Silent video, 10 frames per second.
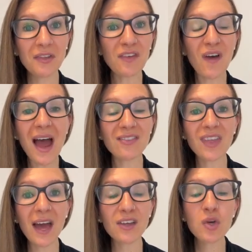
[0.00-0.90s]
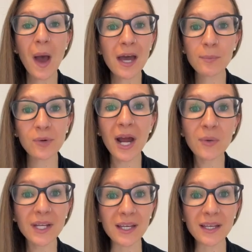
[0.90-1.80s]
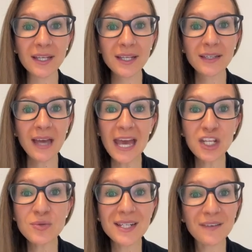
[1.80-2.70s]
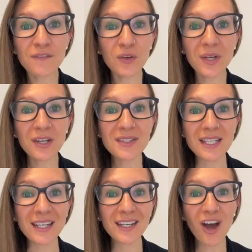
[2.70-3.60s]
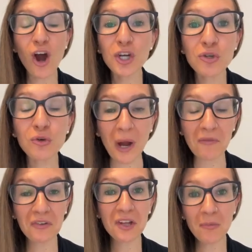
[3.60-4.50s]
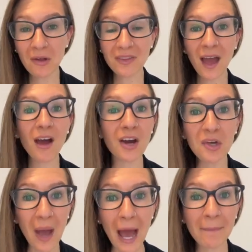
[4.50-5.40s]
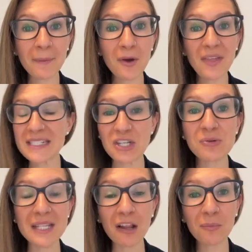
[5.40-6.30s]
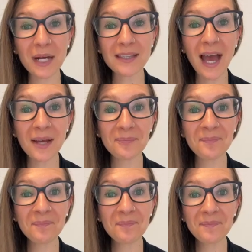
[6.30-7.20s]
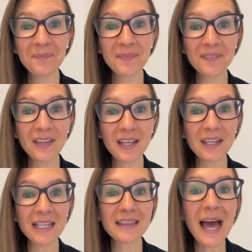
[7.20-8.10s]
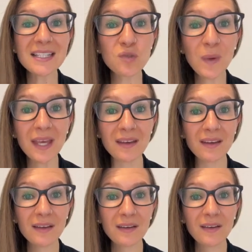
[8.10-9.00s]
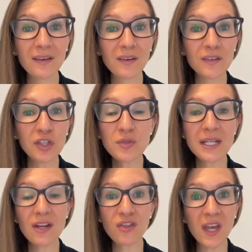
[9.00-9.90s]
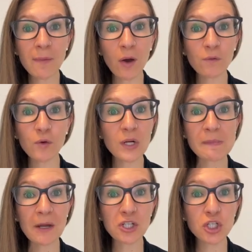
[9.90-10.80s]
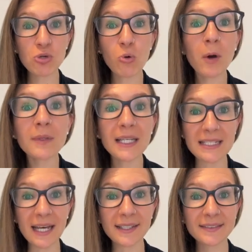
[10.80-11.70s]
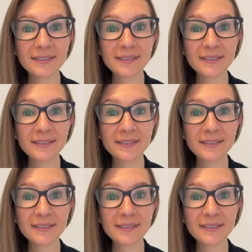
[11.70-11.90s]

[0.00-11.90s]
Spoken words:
the fact that you had a brownie and you didn't feel guilty? Are you grateful about that? Are you happy about that? Did you celebrate that? Last week, you didn't think about food as much as you normally did.